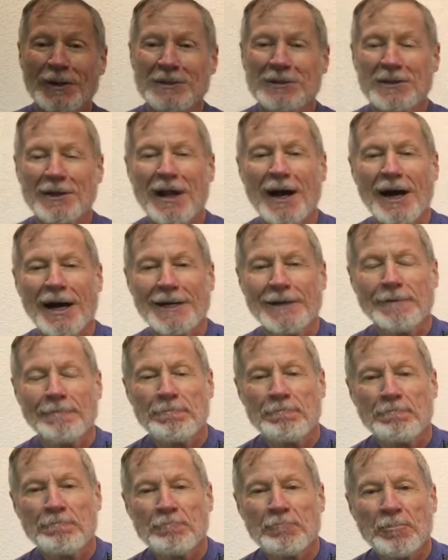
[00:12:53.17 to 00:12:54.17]
slide.
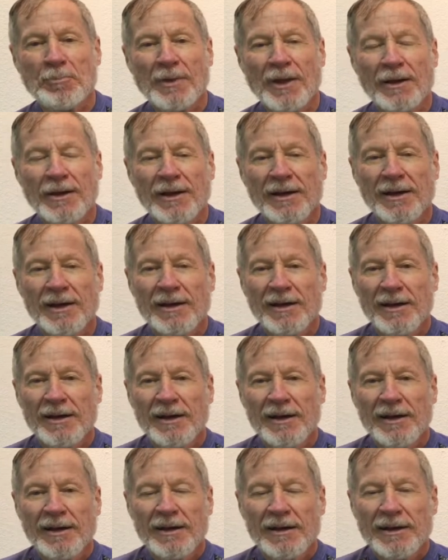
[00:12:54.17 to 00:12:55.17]

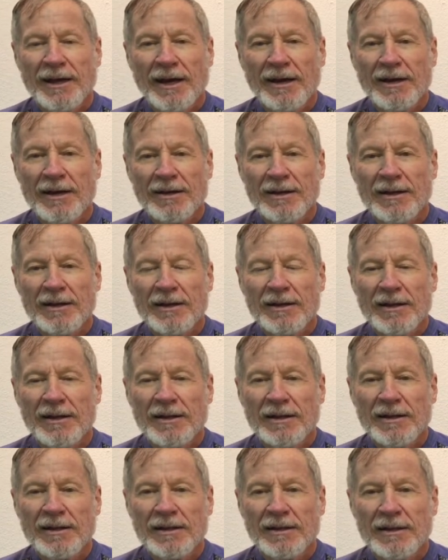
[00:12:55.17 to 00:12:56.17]
Now,
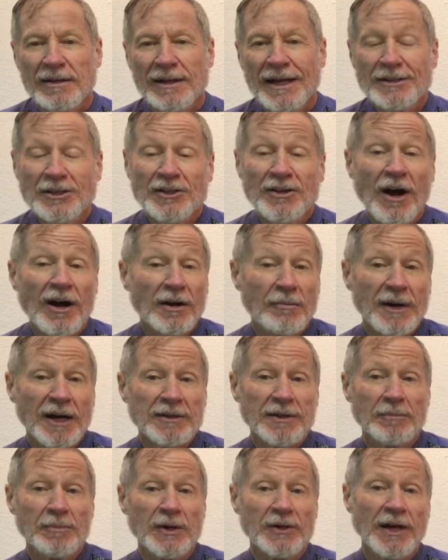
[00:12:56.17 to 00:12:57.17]
let's talk about
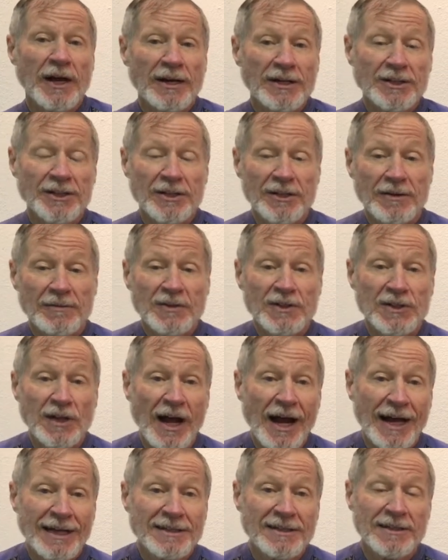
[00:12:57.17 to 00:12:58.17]
the production of
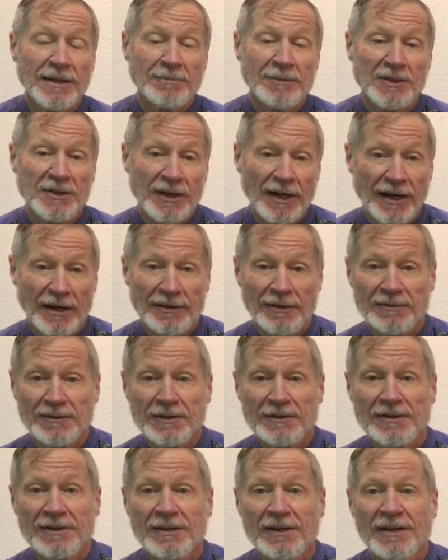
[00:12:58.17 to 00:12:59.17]
slides themselves.
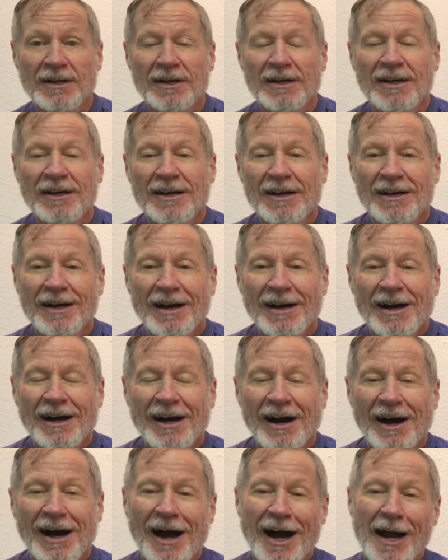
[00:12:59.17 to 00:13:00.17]

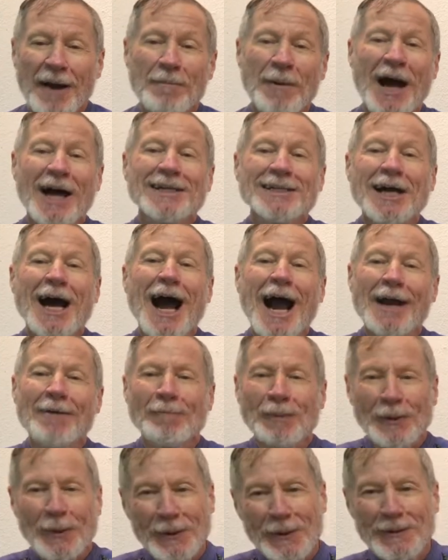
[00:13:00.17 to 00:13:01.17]
I'm a
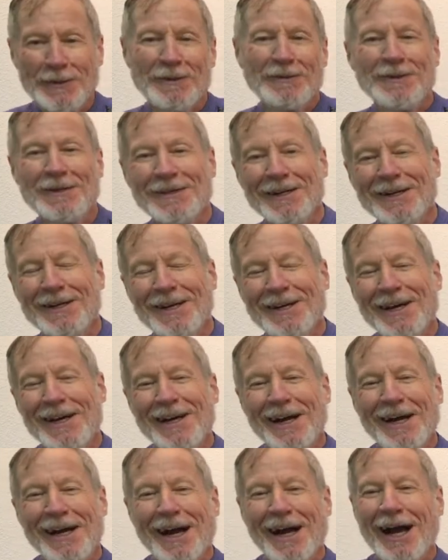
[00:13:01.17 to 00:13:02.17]
typer.
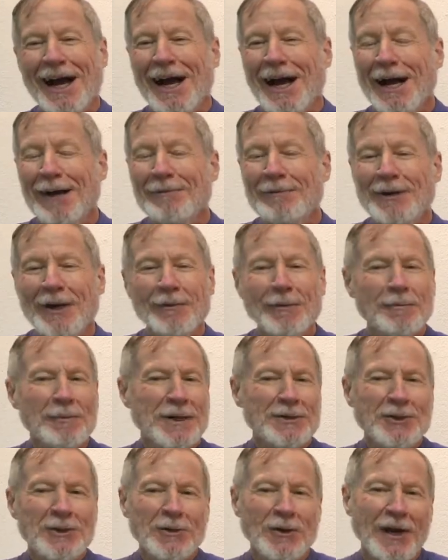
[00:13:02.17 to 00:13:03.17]
I've never
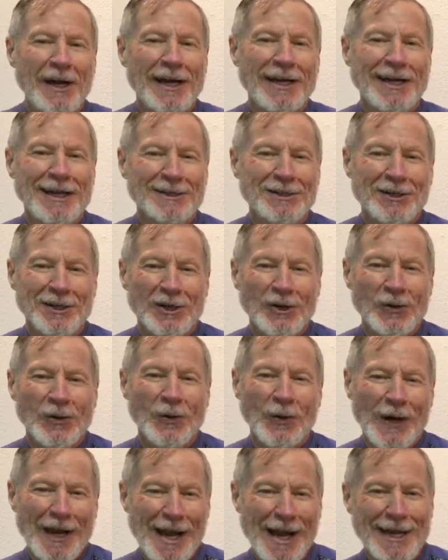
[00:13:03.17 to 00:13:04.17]
been trained as a
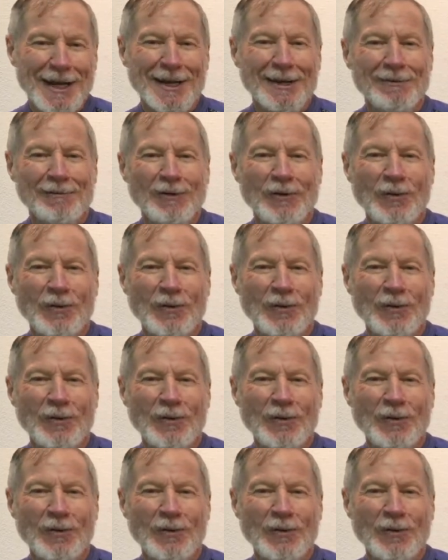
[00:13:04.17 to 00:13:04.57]
creative